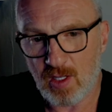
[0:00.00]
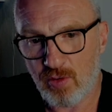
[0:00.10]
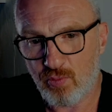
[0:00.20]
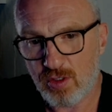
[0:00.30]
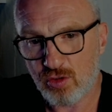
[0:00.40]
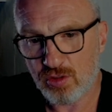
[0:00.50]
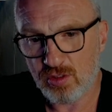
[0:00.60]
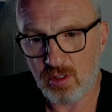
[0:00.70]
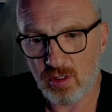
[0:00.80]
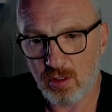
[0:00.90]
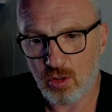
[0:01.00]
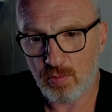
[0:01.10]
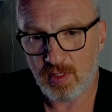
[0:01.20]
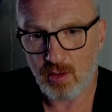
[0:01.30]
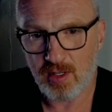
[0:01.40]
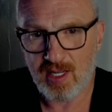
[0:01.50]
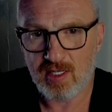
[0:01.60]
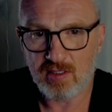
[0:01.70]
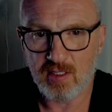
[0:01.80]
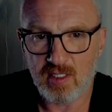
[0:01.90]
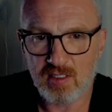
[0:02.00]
if we just come down here to this